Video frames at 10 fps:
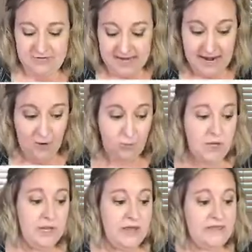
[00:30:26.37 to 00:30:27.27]
Now,
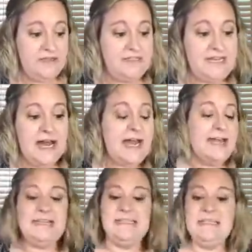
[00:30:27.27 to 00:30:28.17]
the die
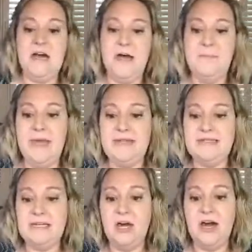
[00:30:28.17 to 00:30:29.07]
is not meant
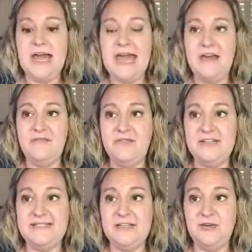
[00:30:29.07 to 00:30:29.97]
to cut every
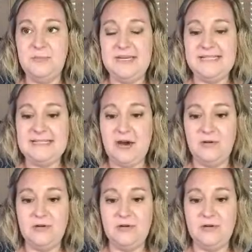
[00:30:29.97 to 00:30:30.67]
single piece out.